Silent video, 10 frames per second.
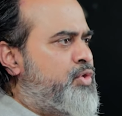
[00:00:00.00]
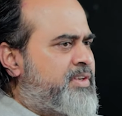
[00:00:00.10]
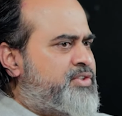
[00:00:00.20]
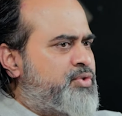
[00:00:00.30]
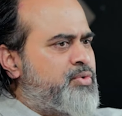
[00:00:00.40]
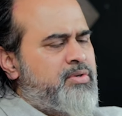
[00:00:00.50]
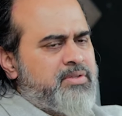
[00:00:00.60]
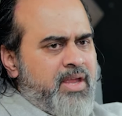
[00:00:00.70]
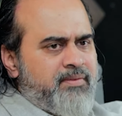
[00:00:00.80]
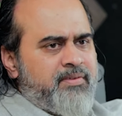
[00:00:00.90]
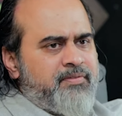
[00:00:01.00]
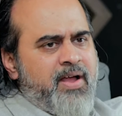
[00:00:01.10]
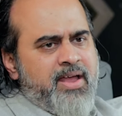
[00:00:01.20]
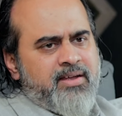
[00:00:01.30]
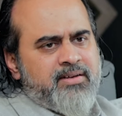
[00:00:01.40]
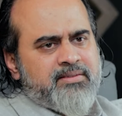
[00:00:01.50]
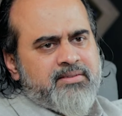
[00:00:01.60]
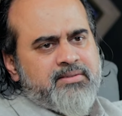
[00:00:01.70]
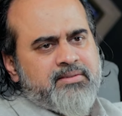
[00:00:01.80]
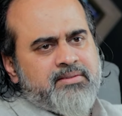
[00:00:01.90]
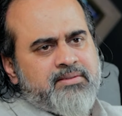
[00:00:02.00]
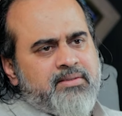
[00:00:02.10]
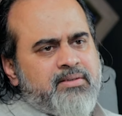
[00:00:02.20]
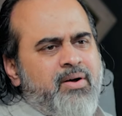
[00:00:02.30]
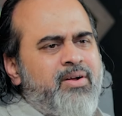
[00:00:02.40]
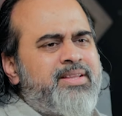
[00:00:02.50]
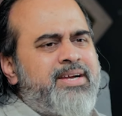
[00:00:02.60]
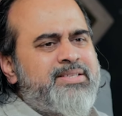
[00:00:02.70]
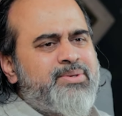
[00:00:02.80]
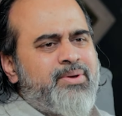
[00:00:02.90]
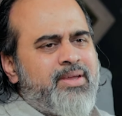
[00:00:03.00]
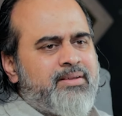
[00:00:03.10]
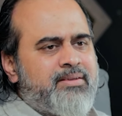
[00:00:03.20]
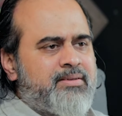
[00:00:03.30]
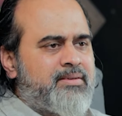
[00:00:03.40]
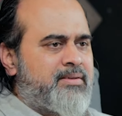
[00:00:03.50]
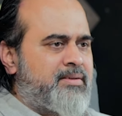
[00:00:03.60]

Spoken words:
You will shoot, they will fire, all that is okay.